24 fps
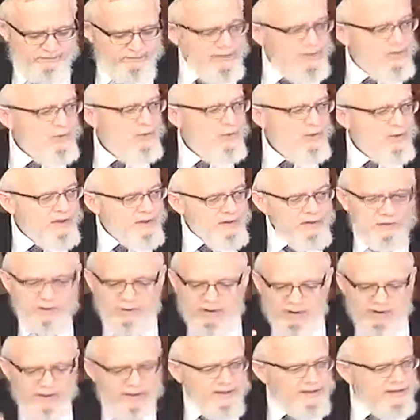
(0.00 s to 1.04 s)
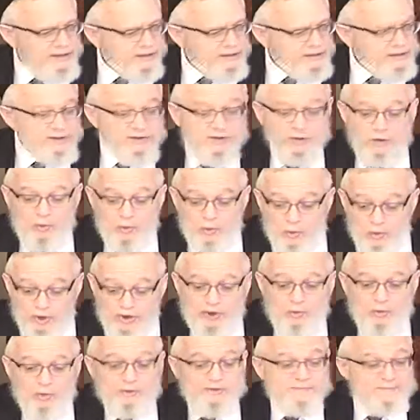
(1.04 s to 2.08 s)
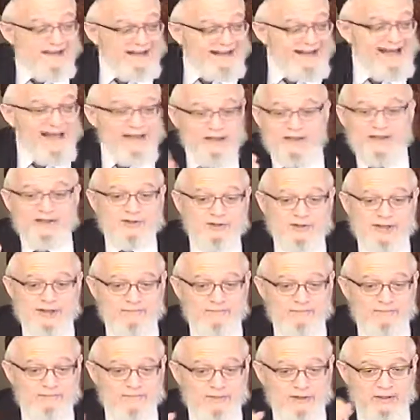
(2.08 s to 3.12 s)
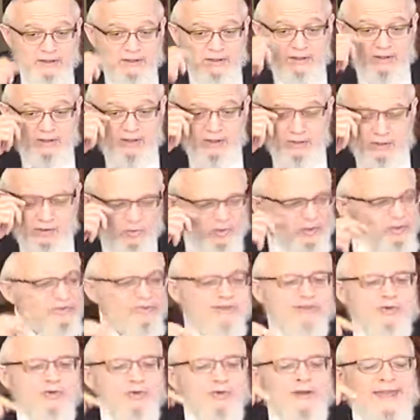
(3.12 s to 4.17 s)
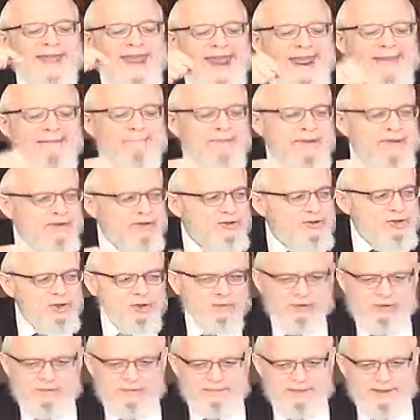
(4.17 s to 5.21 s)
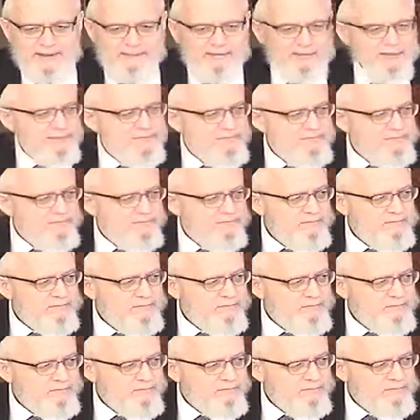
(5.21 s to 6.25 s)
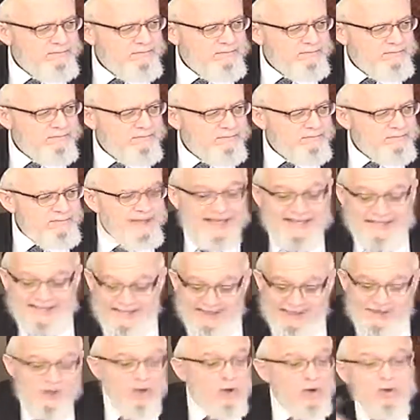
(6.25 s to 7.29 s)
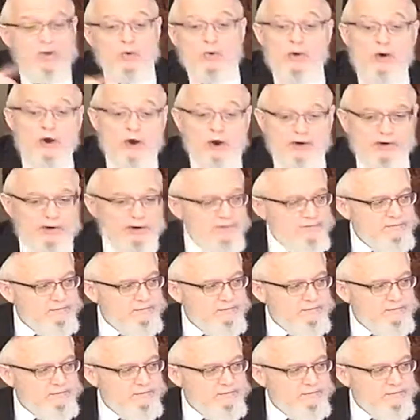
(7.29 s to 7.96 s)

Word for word: You know what, you know what So the one who is Mechal Hashem, the one who says you can't be the chosen people, he says, no, you are.